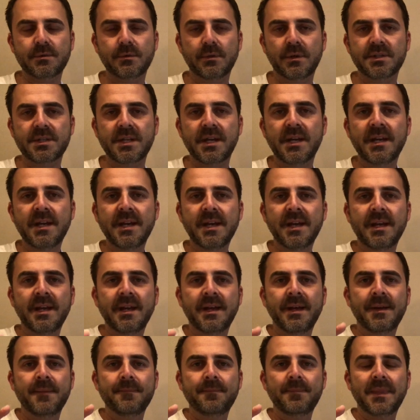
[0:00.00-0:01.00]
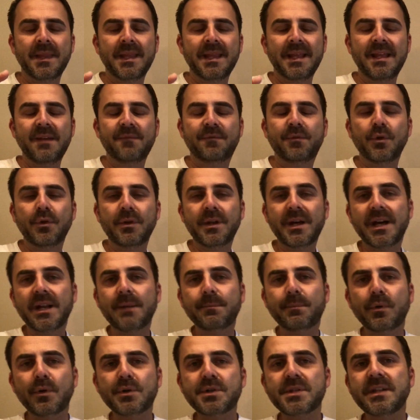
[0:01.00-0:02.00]
stores. If you're not a
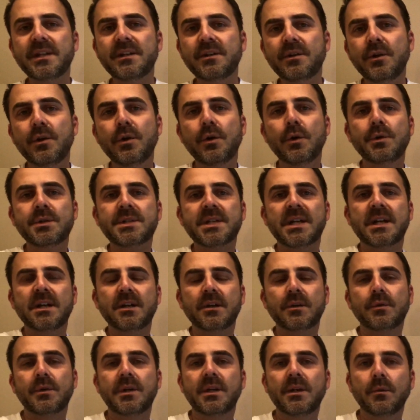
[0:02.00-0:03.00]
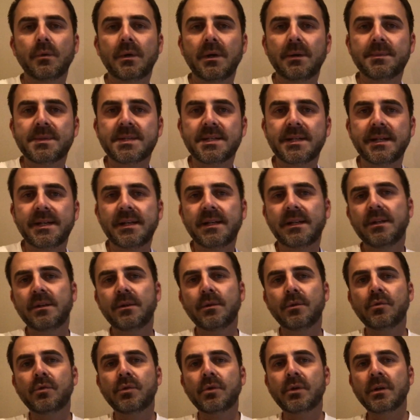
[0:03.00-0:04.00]
person that knows how to create a website and you're
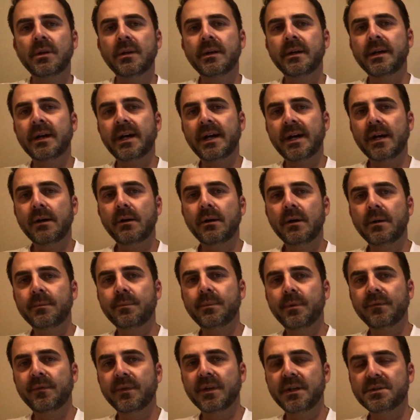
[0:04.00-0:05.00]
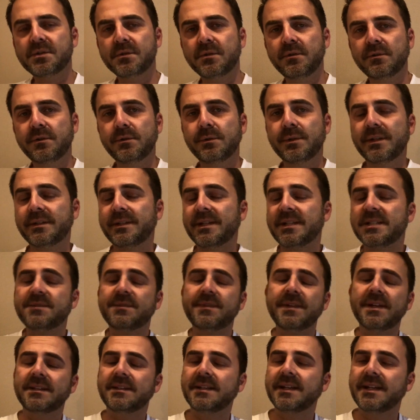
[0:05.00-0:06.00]
going to hire a professional to do that, that's
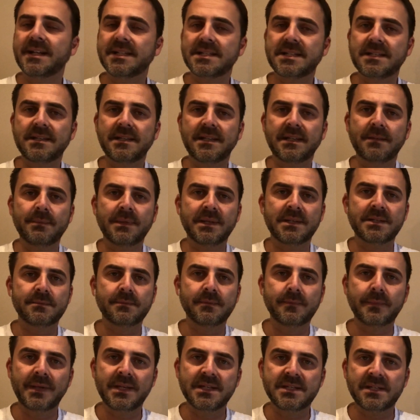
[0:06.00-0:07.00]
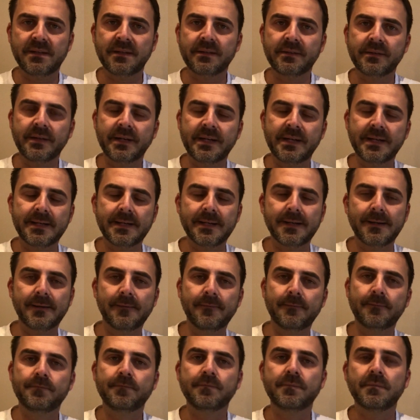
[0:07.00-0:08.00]
fantastic. They can make some
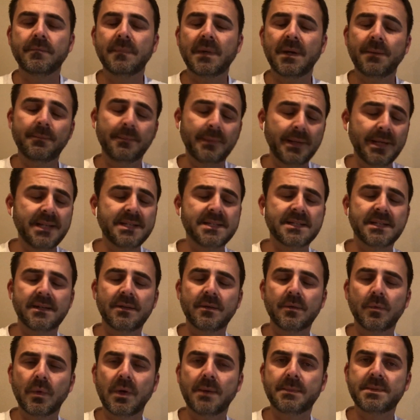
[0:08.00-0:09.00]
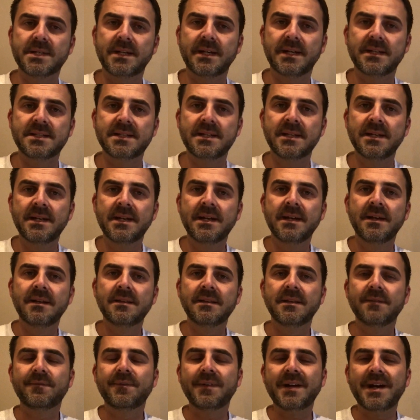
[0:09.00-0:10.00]
amazing websites.
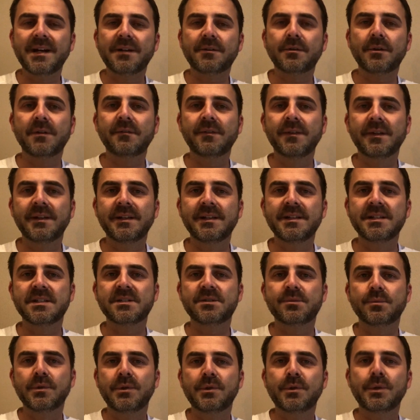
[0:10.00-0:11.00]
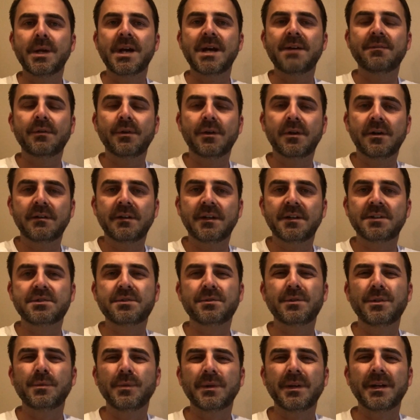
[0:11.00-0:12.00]
The factor of it is when you have an online
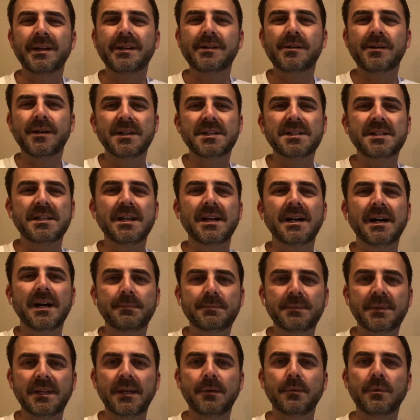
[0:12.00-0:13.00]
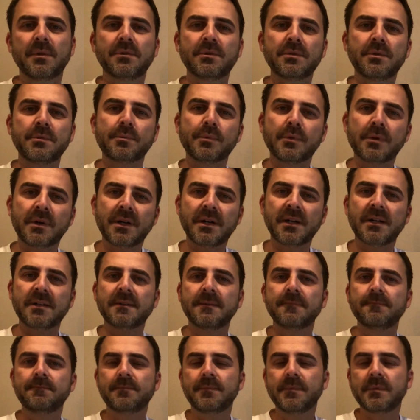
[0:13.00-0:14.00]
store, you want to constantly update with new product,